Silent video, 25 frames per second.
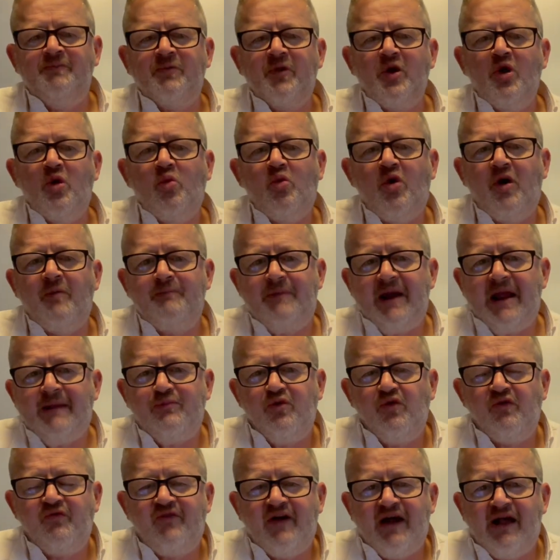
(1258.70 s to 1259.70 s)
What
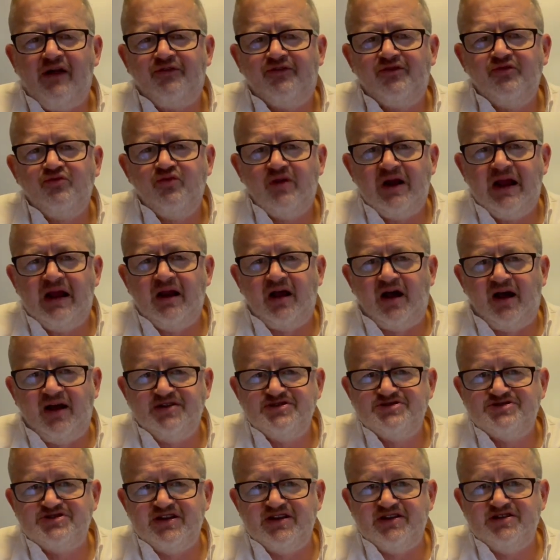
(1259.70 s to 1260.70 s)
people fail to
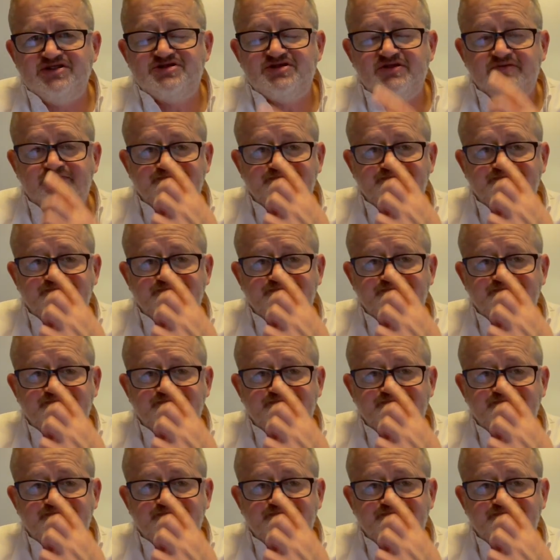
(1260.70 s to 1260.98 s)
realise is